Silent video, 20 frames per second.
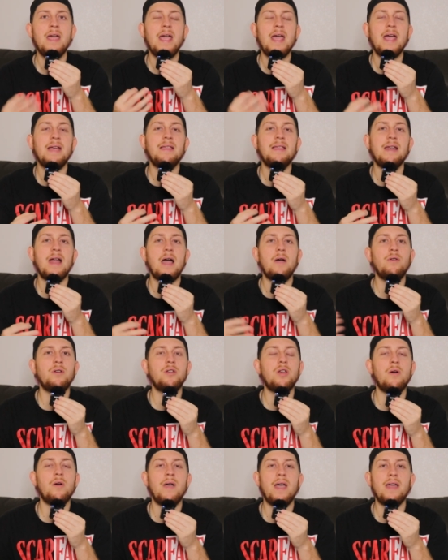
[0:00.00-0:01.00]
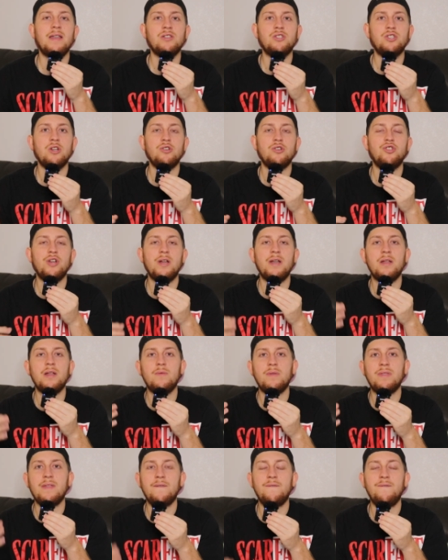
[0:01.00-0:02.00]
And then I would go ahead and start trading
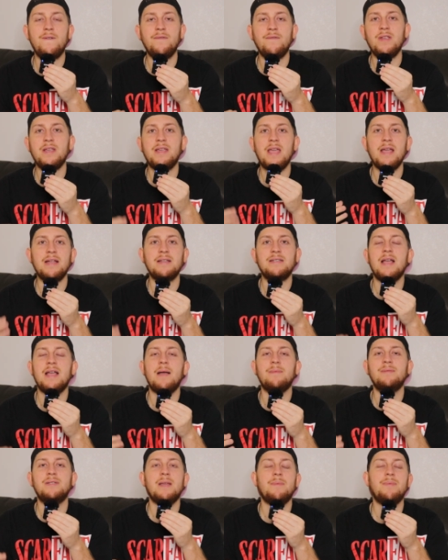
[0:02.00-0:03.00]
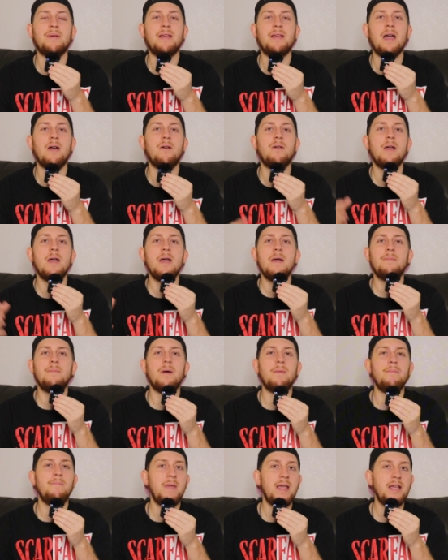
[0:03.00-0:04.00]
with a 50K Top Step account.
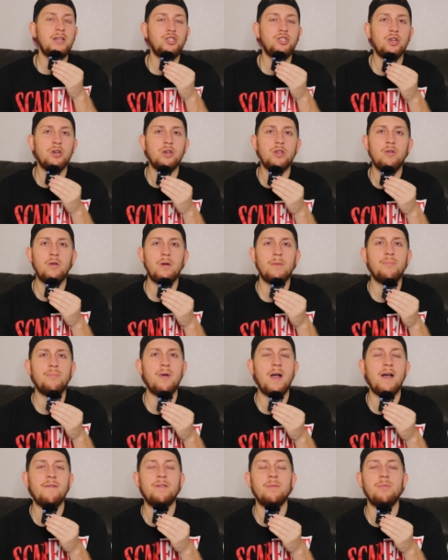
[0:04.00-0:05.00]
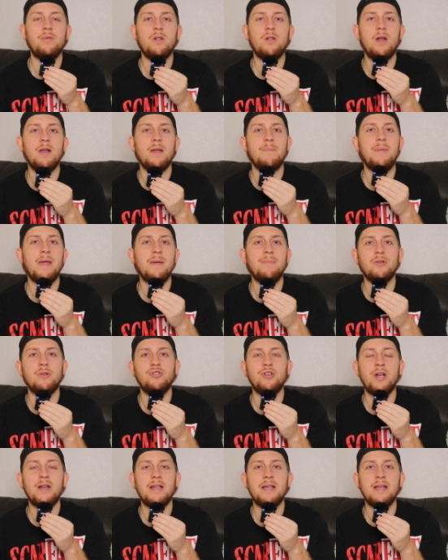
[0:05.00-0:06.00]
But make sure you are profitable on a paper
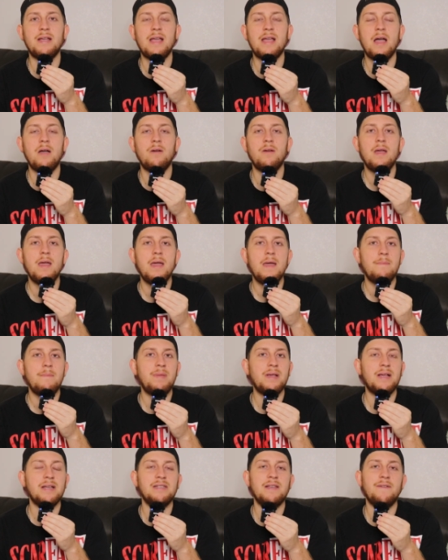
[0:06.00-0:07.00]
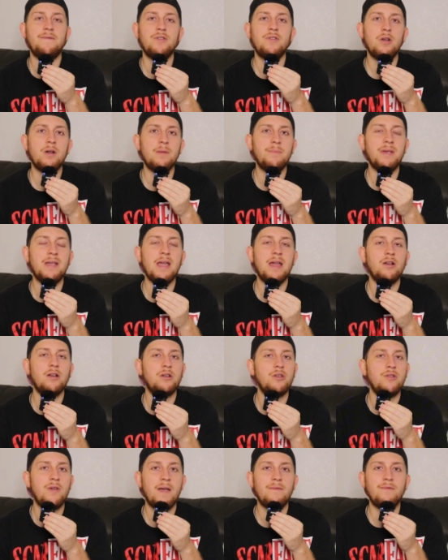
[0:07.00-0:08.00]
trading account, because if you're a beginner
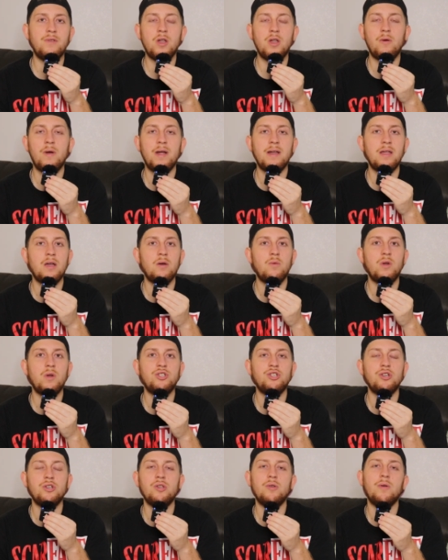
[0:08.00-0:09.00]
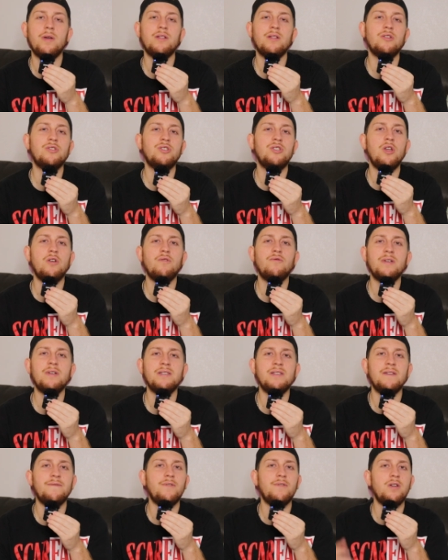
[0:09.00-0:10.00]
and you have no idea what you're doing, there's no
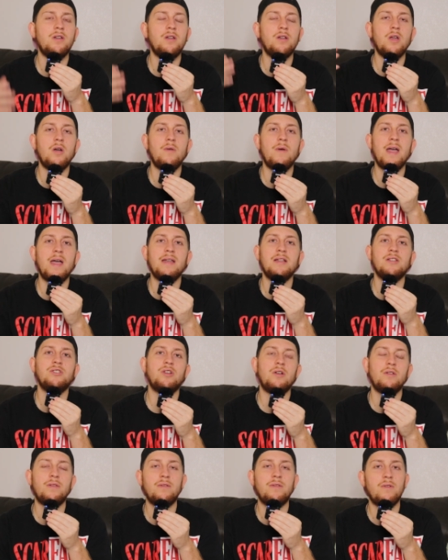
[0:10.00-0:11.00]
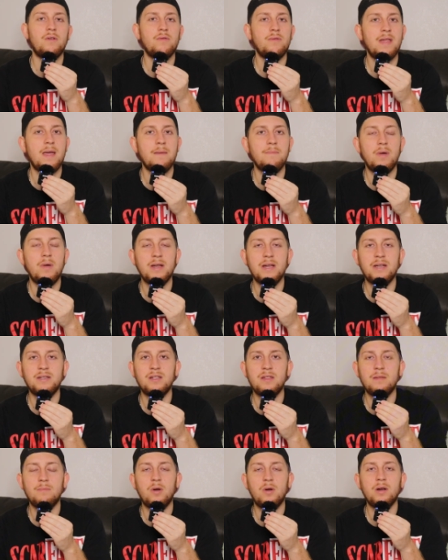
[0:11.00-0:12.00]
reason for you to go ahead and start throwing that money
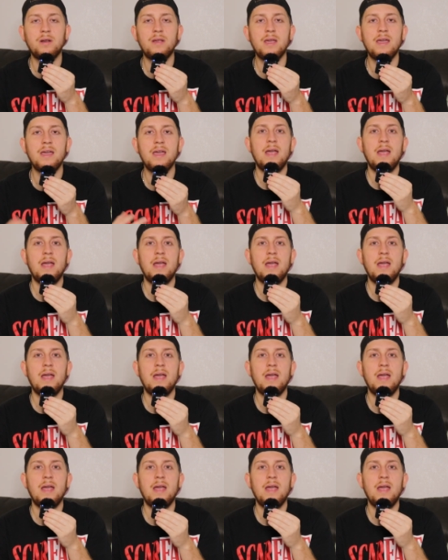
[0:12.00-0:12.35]
into the market.